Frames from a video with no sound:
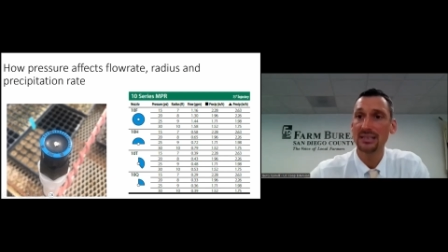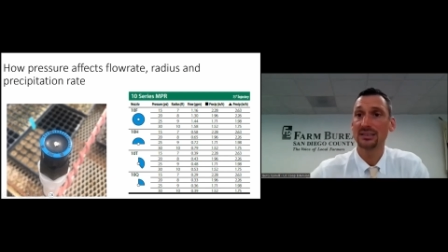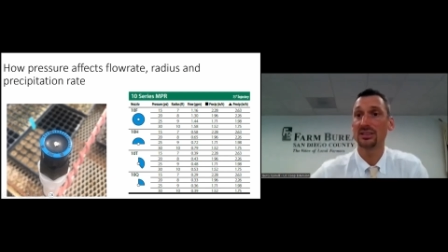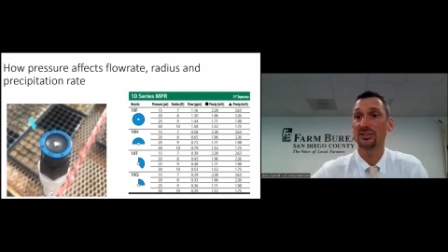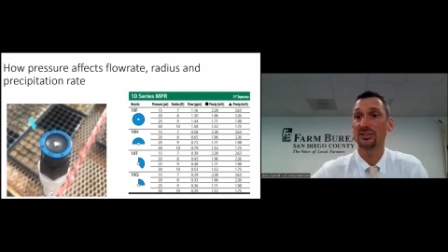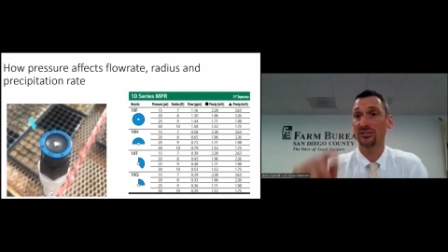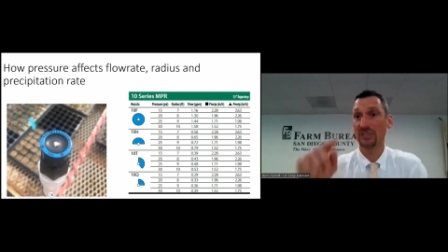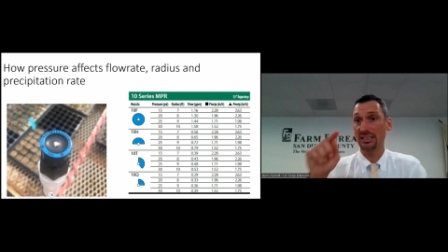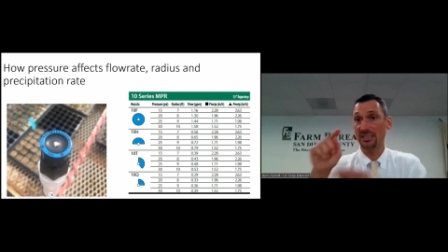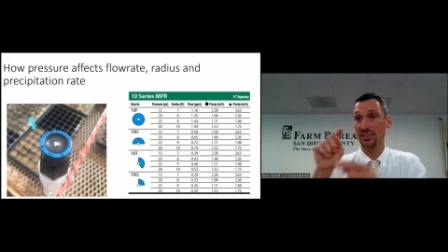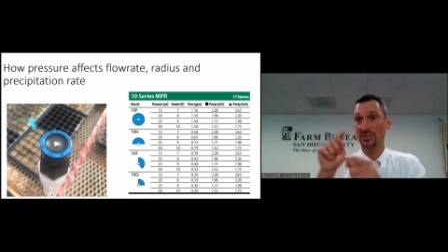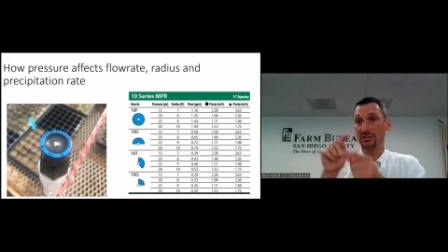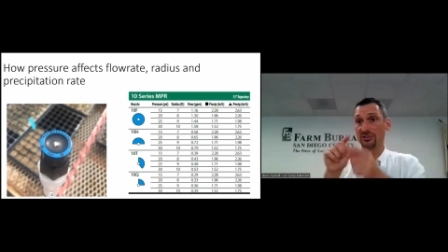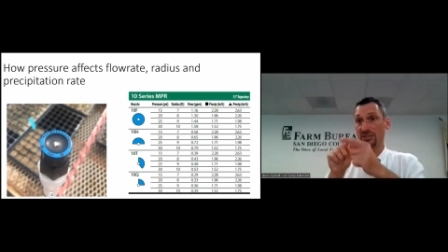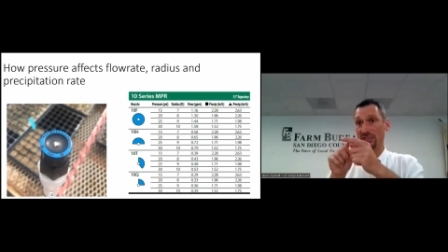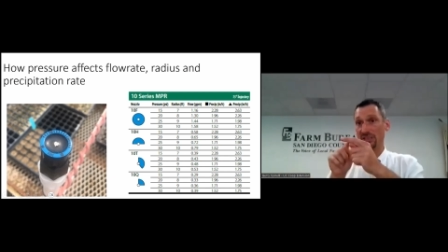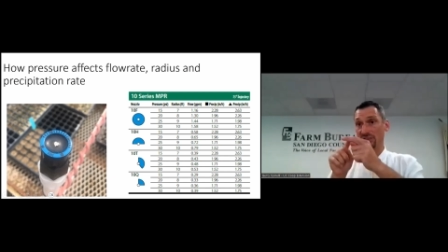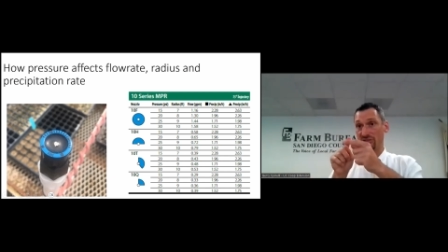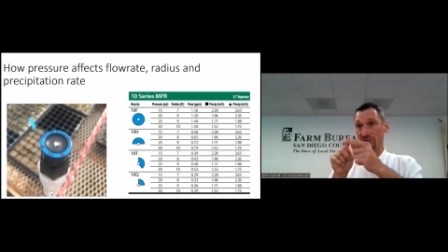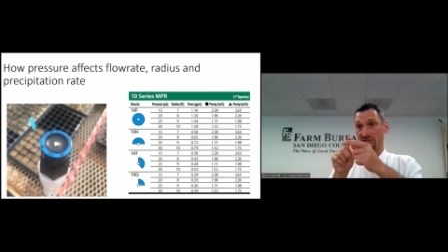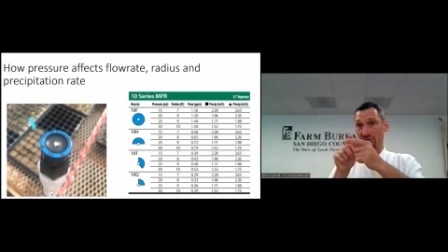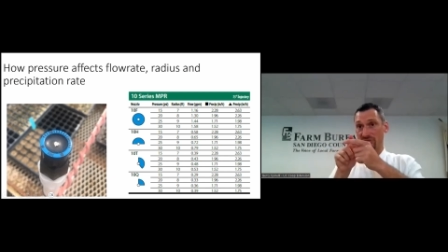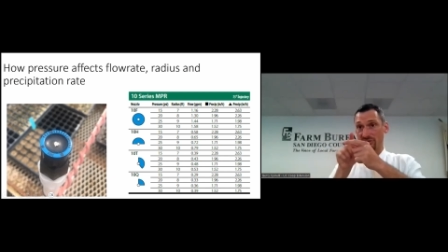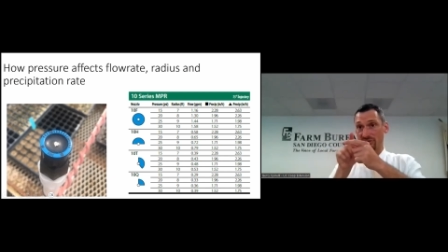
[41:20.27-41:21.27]
The radius
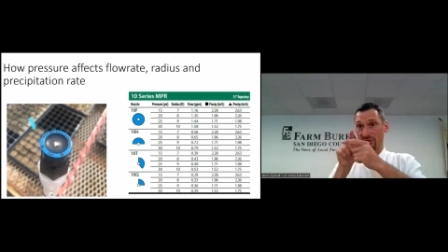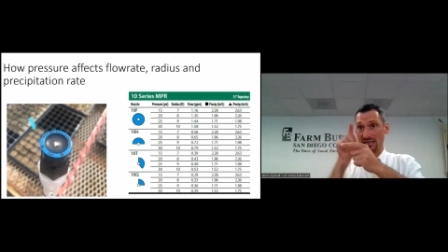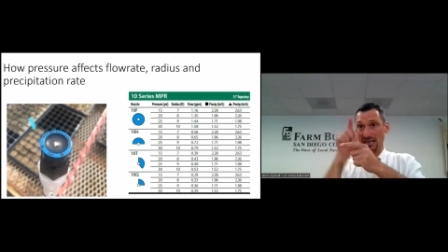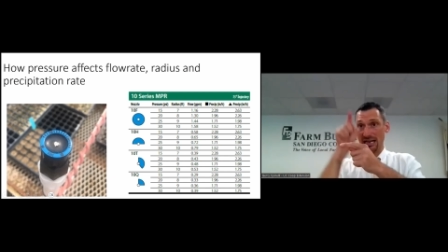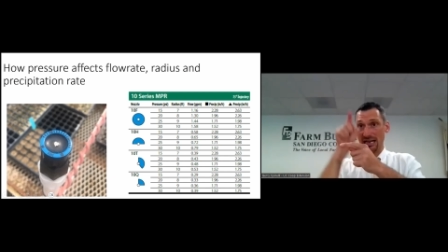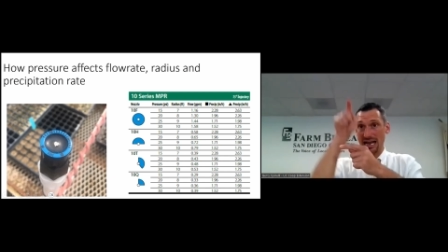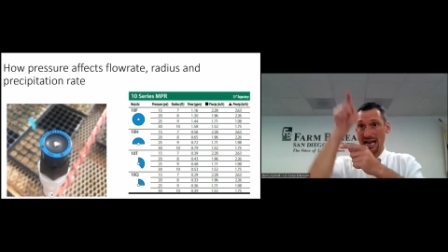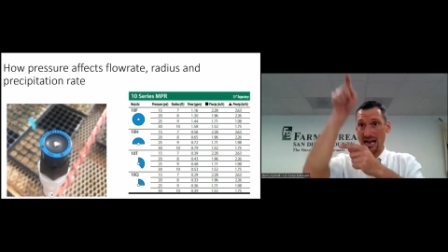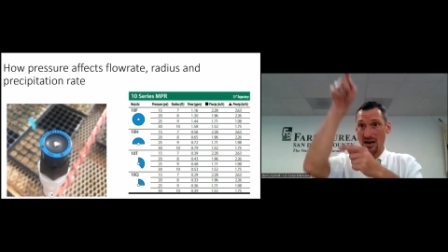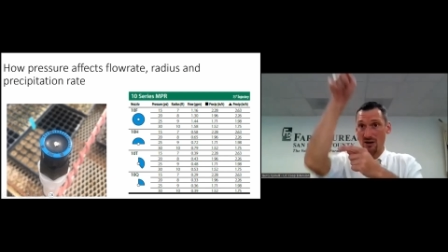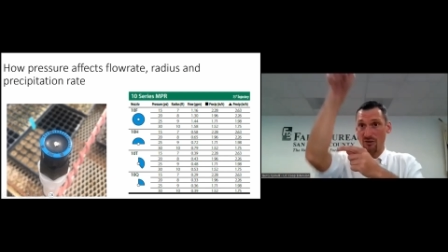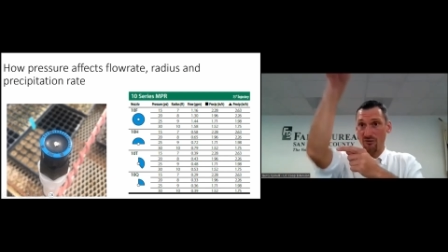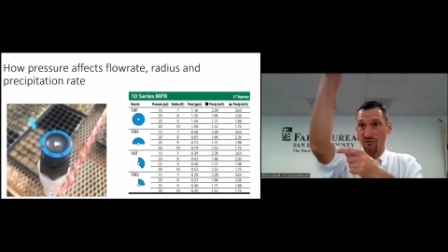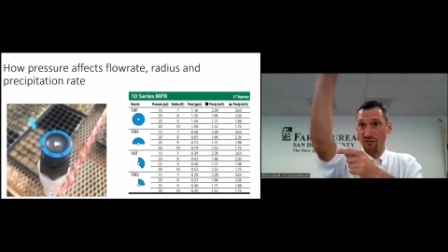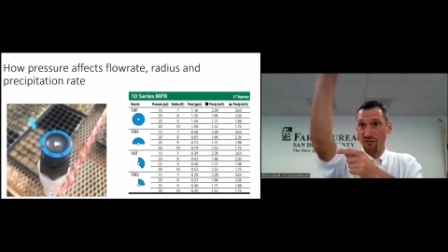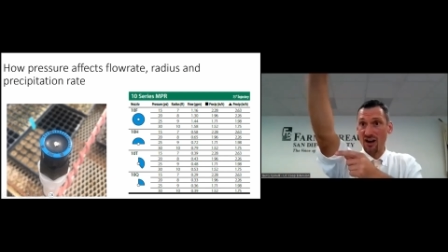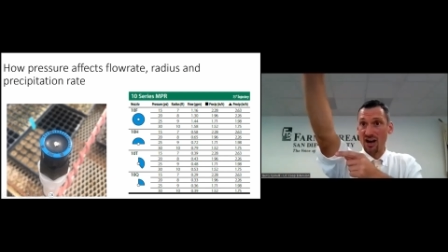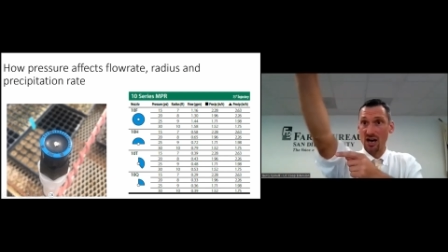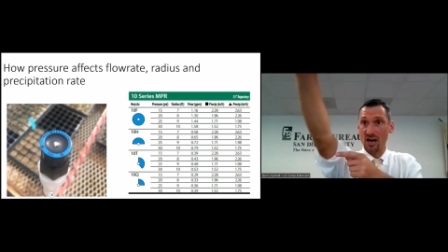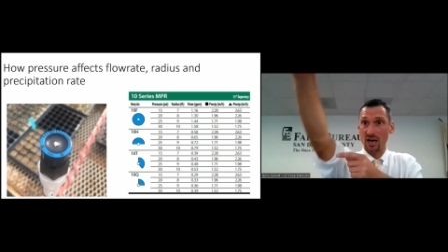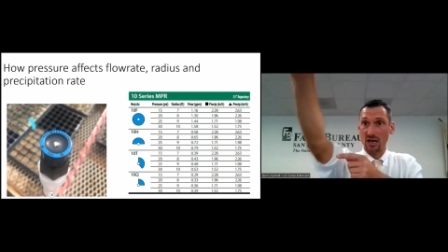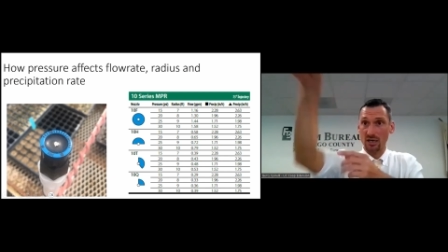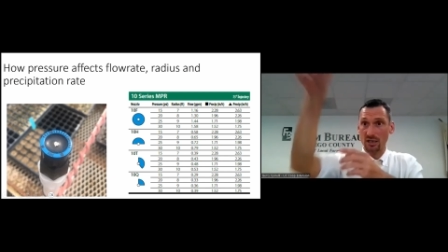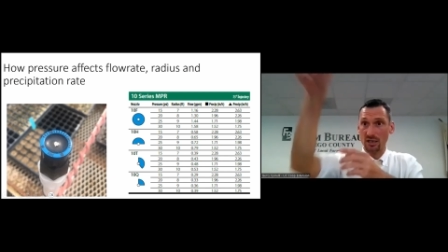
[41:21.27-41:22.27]
is how
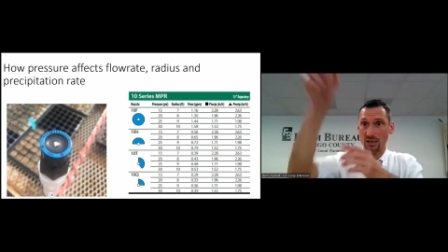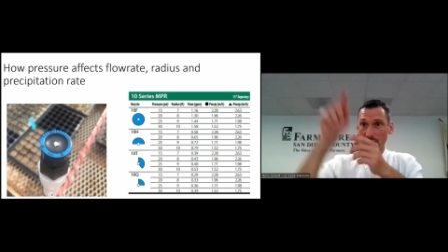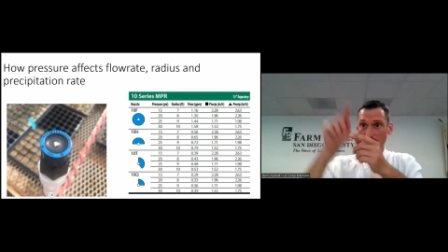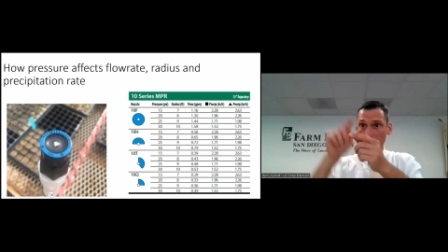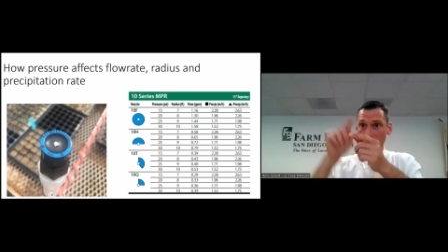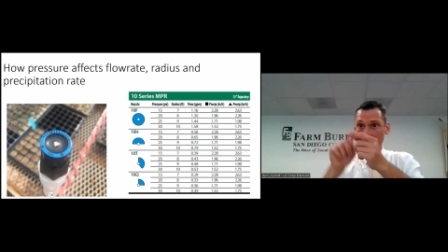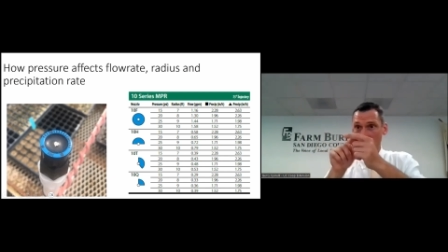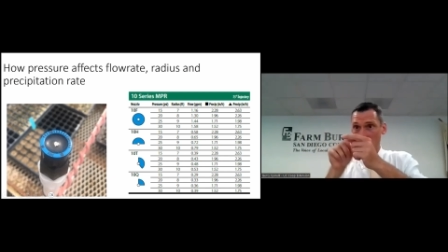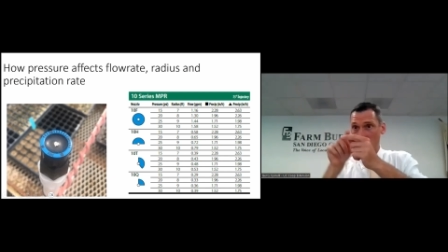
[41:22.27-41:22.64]
far